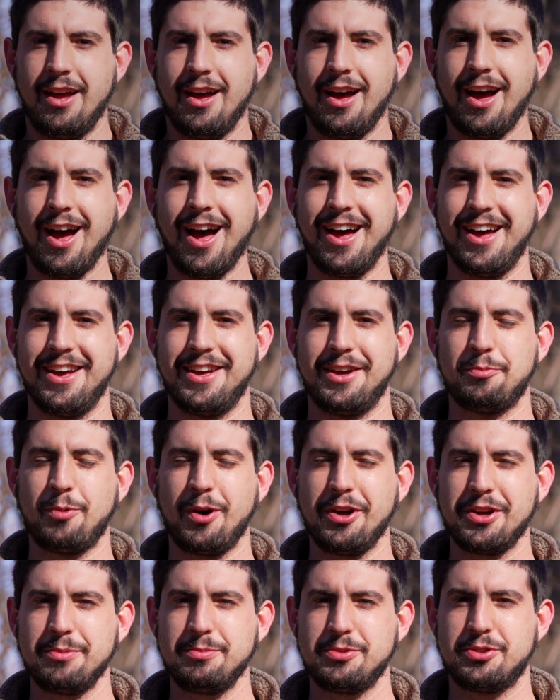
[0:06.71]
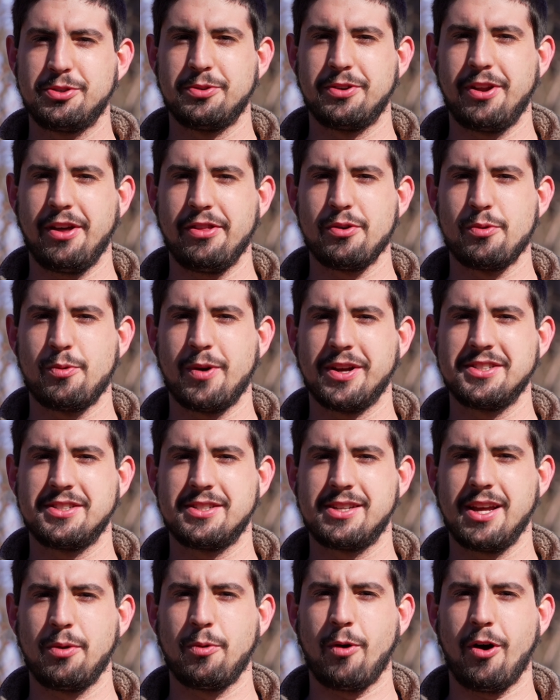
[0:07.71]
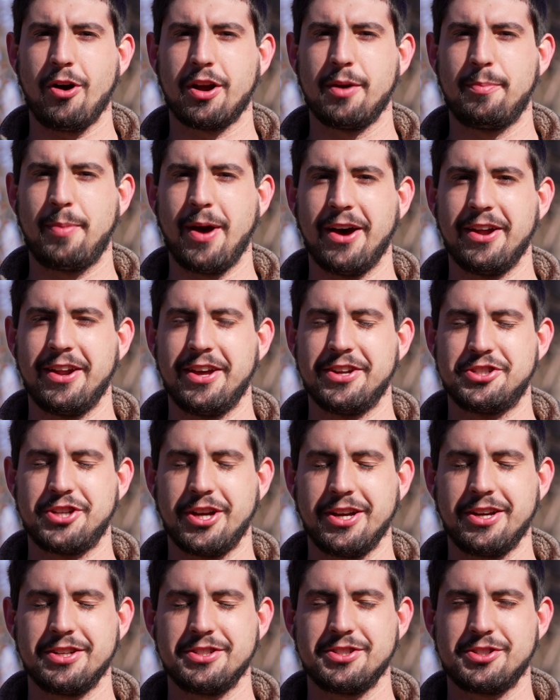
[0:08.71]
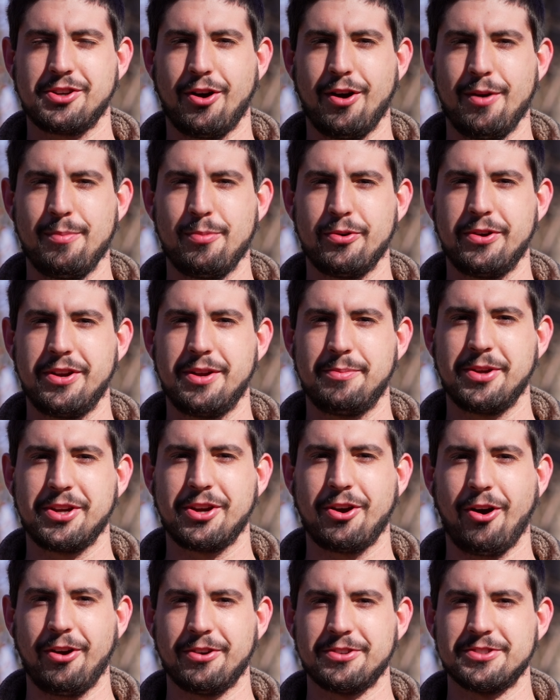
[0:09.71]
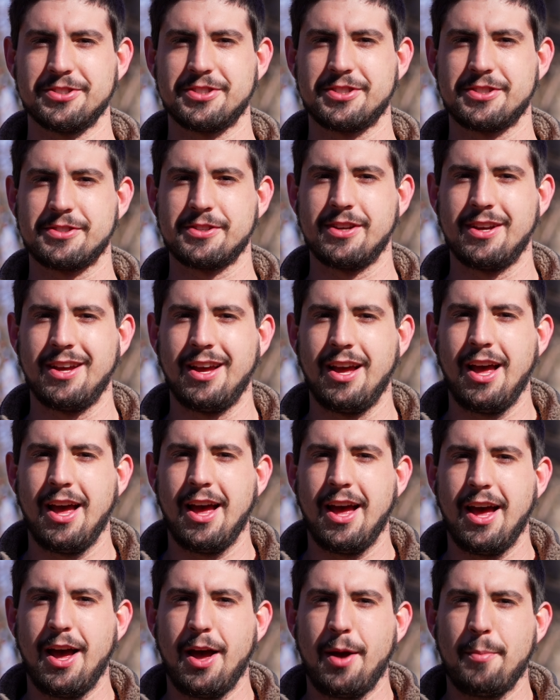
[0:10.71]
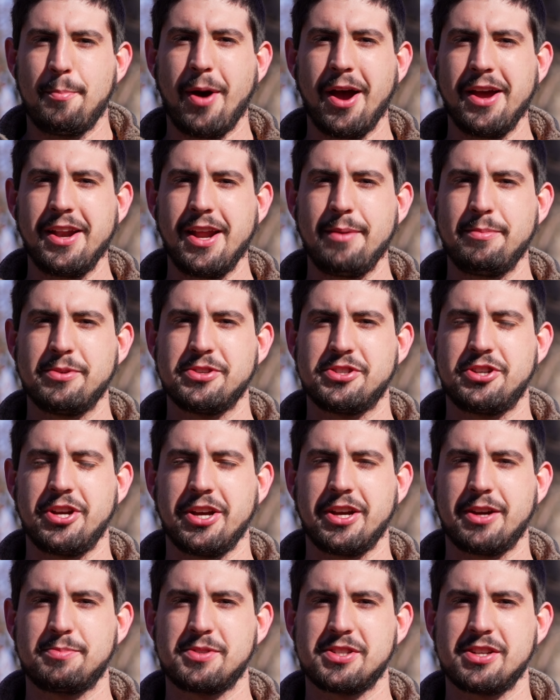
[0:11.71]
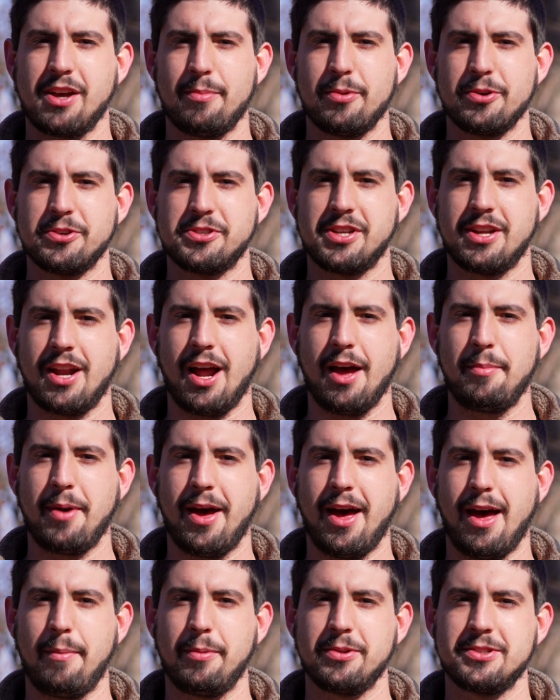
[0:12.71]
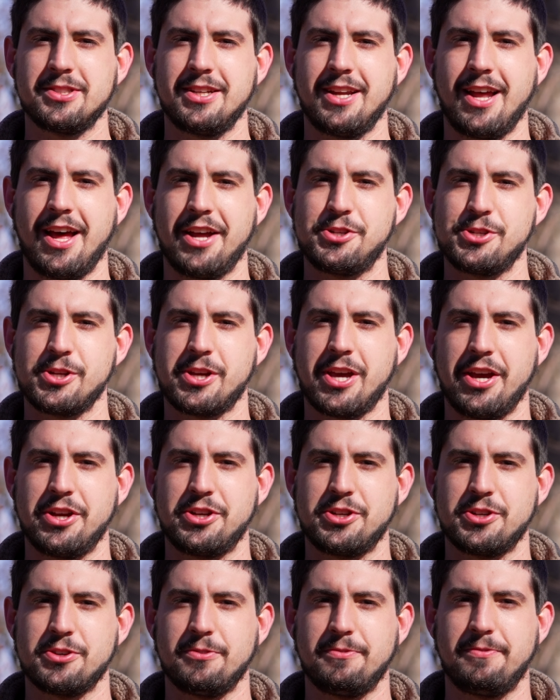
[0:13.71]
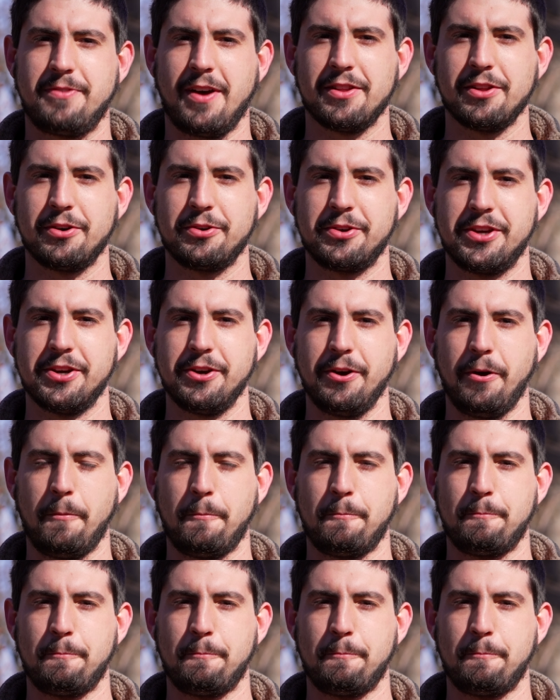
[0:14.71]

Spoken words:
Hi, and welcome to another Wednesday Walkabout at Jenkins Arboretum and Gardens. My name is Jacob Summers, and I'm a Hamilton Educational Fellow here.